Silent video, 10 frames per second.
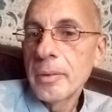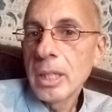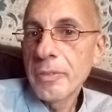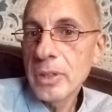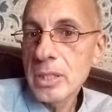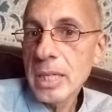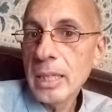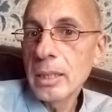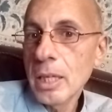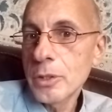Now, for the
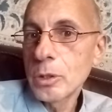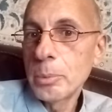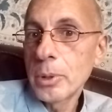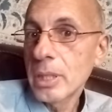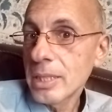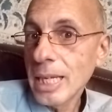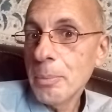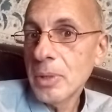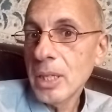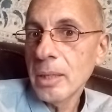psychological birth, the
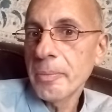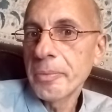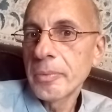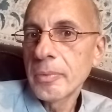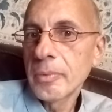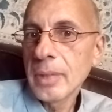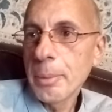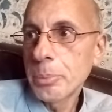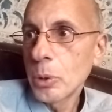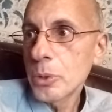same thing.
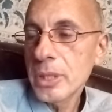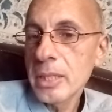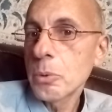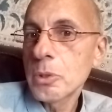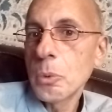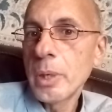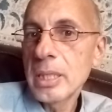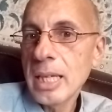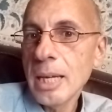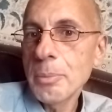That process was a one
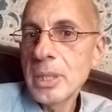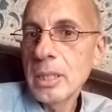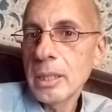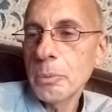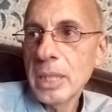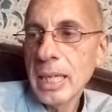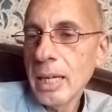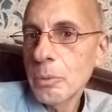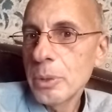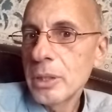time deal. We
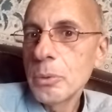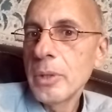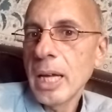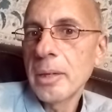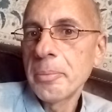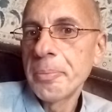can't redo that.